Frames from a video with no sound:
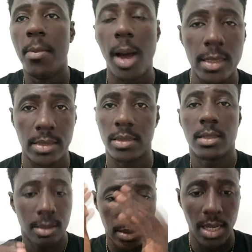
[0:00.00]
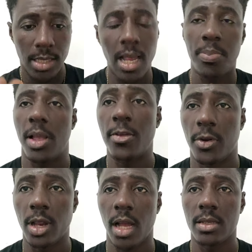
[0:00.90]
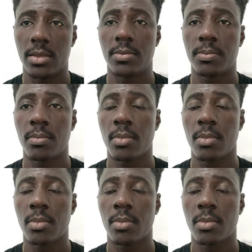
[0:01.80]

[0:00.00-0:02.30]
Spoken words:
embassy. Just apply for that